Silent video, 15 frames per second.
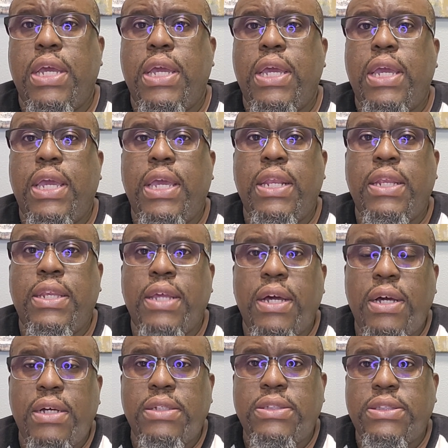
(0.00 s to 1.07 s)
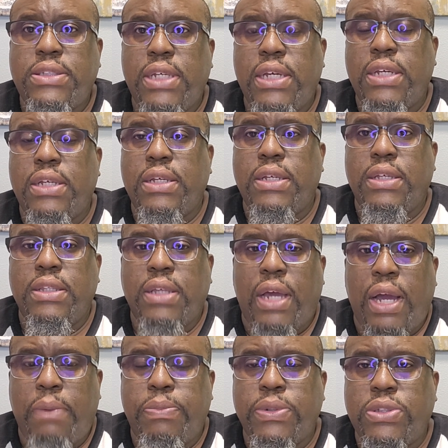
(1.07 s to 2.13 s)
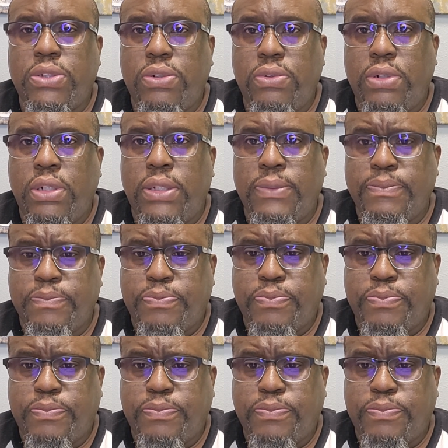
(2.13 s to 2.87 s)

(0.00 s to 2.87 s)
he does take the opportunity